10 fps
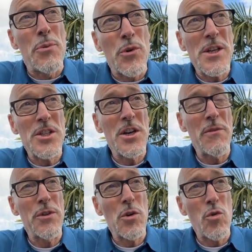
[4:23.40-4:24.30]
The
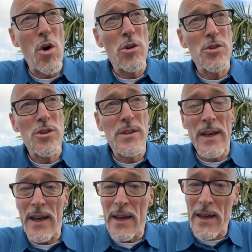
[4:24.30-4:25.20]
preaching of the
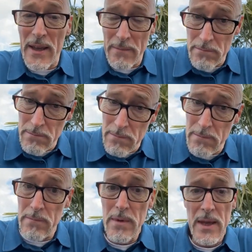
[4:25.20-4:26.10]
cross
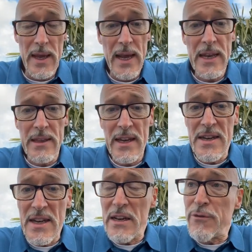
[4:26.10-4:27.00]
is
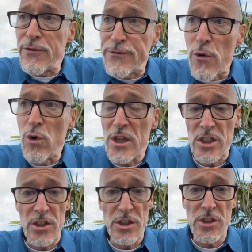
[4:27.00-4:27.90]
indeed
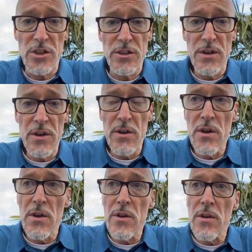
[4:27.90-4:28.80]
foolishness
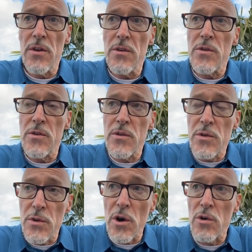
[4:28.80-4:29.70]

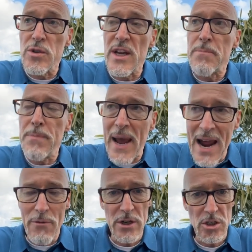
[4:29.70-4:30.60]
to those that
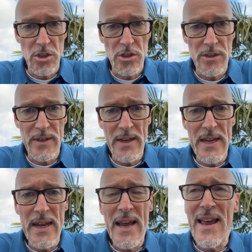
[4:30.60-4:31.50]
perish.
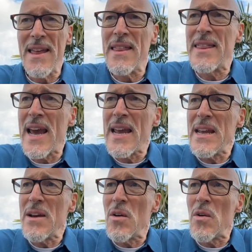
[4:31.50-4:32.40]

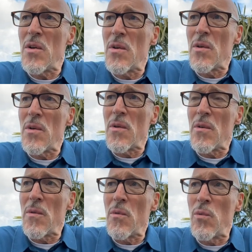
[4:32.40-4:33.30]
They
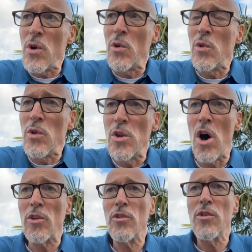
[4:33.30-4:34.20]
will
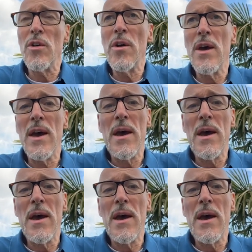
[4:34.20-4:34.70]
not